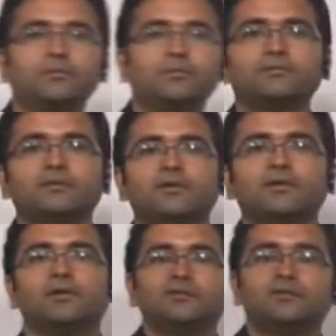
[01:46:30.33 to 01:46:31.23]
problem.
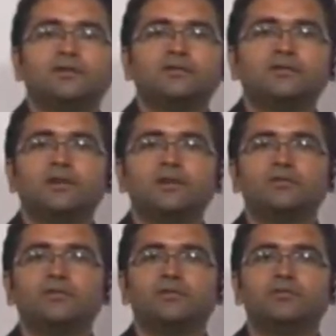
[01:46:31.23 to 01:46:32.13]
The reason I
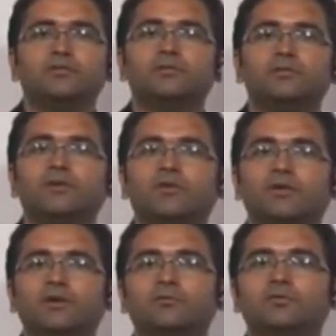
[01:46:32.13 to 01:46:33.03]
told the two statements are
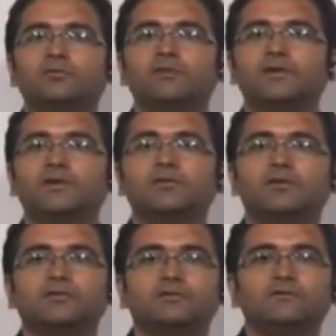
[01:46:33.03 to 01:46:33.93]
contradictory because while
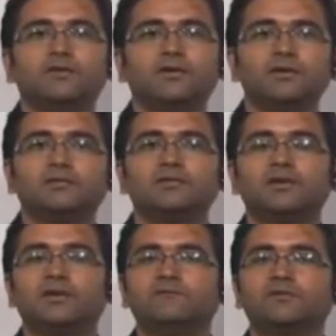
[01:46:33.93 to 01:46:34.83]
calculating s of v did
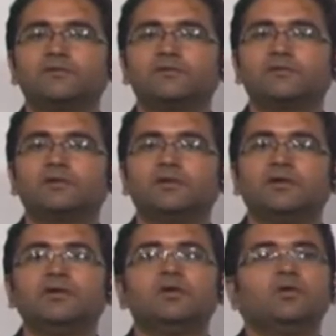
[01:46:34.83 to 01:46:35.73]
scaling first.
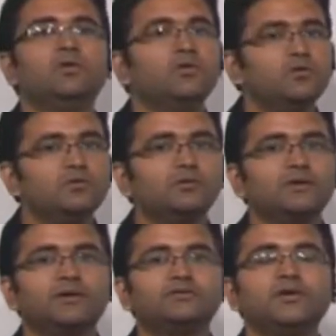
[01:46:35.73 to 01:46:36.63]

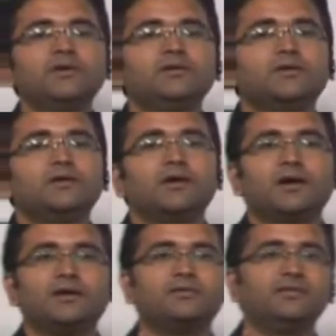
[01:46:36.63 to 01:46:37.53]
No, actually,
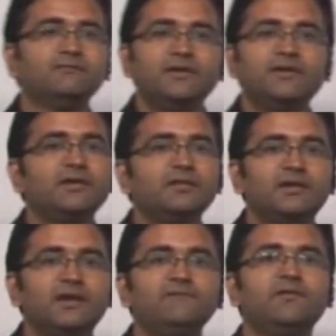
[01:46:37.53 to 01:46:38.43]
see, we did
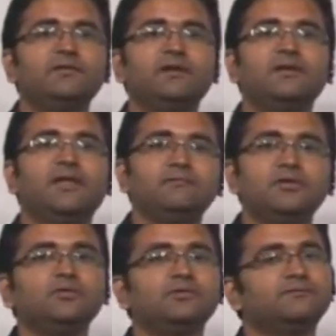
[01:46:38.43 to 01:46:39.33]
scaling first, and then we
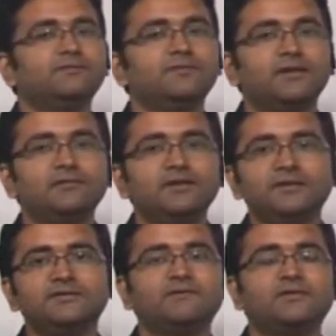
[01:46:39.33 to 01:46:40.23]

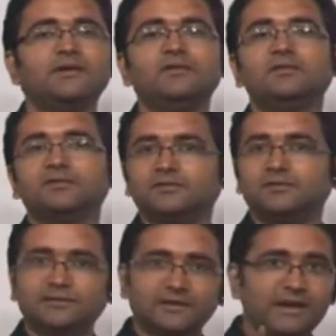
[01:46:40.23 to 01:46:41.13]
did shifting is
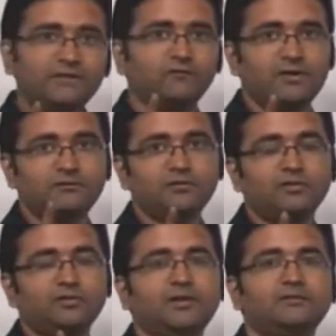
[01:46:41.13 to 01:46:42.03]
right. Whatever you
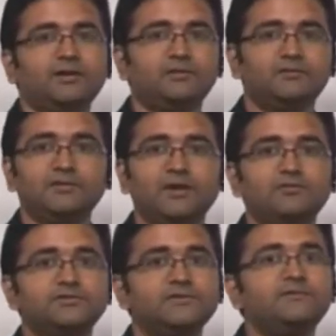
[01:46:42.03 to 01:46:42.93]
are saying, that is, we have
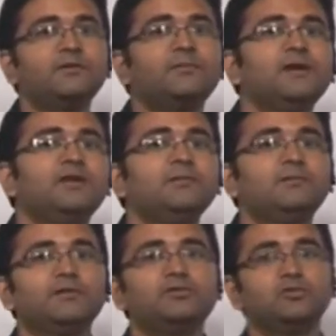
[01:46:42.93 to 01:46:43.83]
to shift it by t
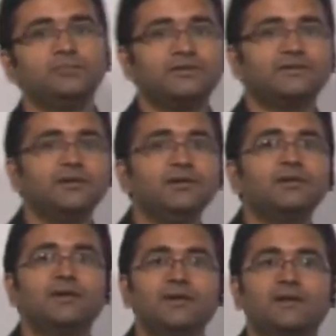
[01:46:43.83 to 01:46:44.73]
plus 2 by 3
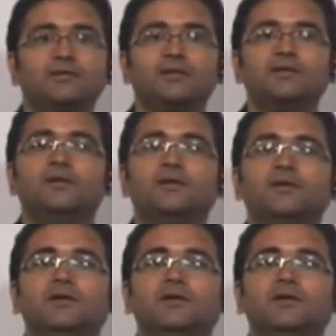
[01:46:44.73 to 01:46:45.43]
in xt.